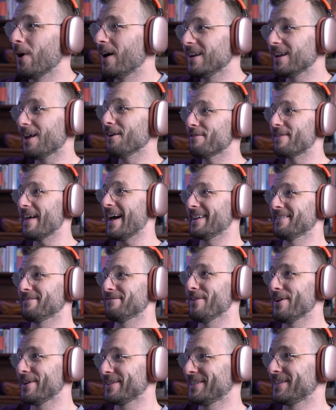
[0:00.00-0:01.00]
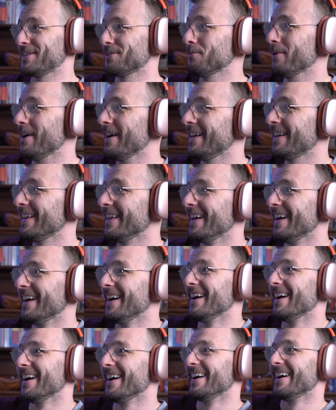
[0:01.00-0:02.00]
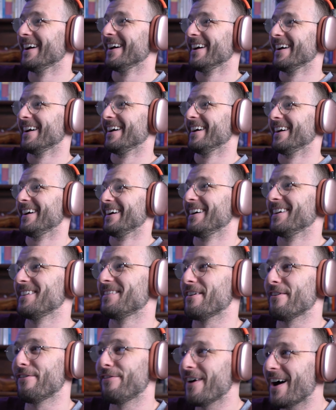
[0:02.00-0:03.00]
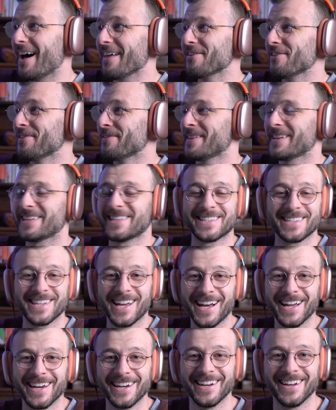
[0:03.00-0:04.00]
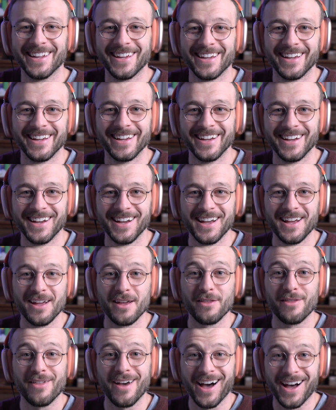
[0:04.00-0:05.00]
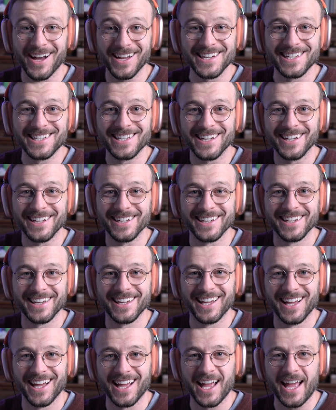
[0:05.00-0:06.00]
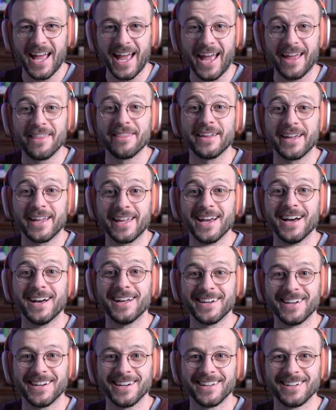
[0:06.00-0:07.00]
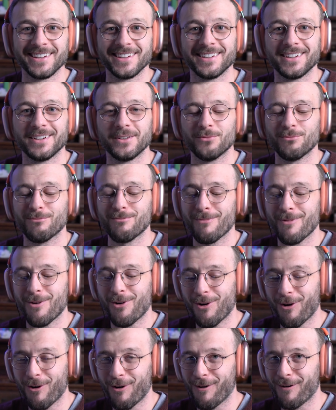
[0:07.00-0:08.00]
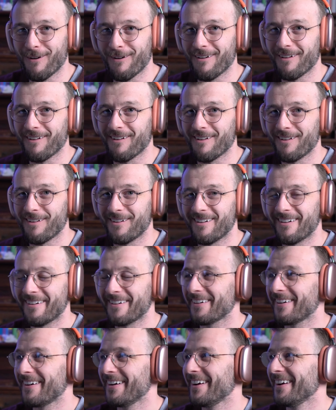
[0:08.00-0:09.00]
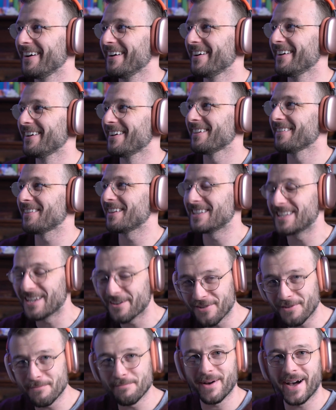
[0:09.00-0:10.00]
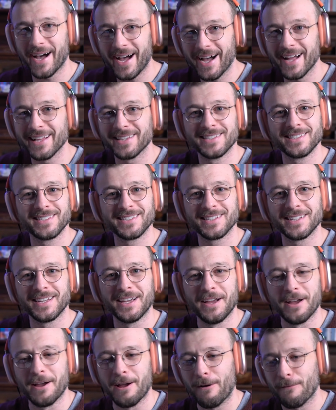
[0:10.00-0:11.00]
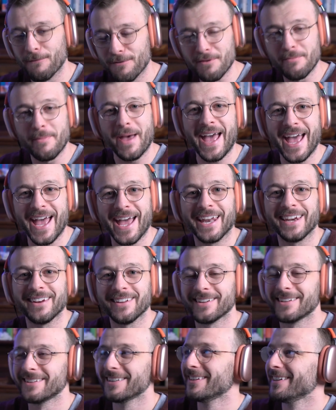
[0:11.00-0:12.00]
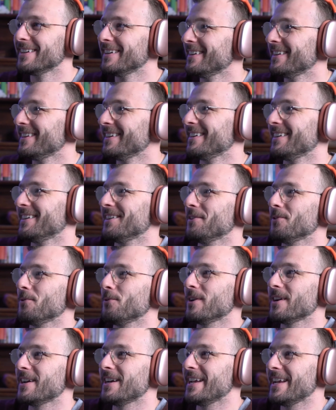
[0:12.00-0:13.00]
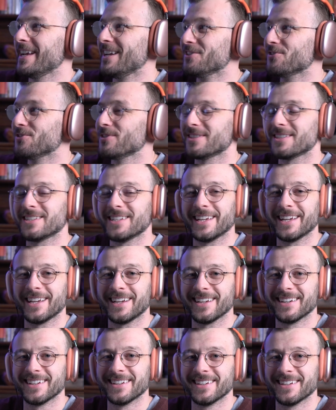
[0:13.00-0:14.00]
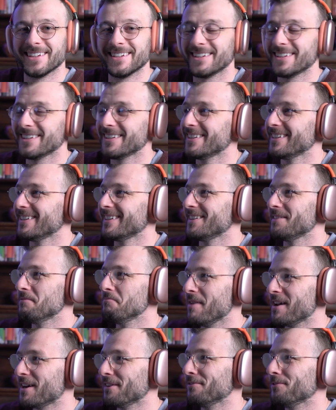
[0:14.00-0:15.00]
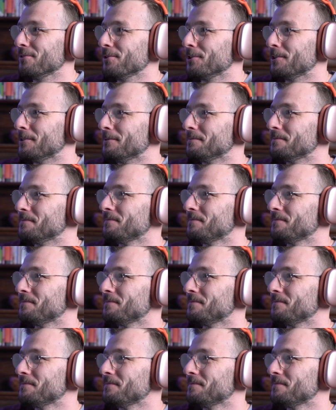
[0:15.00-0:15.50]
Love that verse as well. The father and the son, the hunter and the gun. The different parts of the man. What an interesting metaphor.